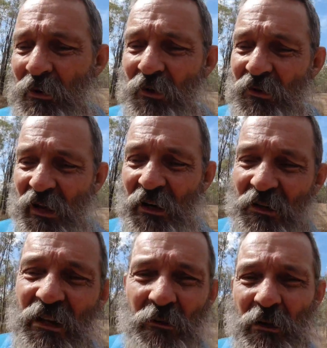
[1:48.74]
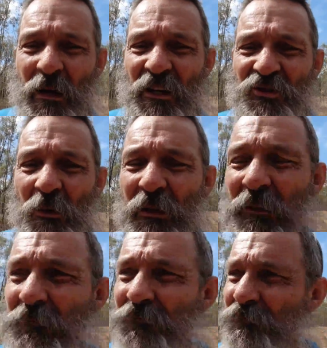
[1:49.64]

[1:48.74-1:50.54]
because I only need it when I'm out shopping.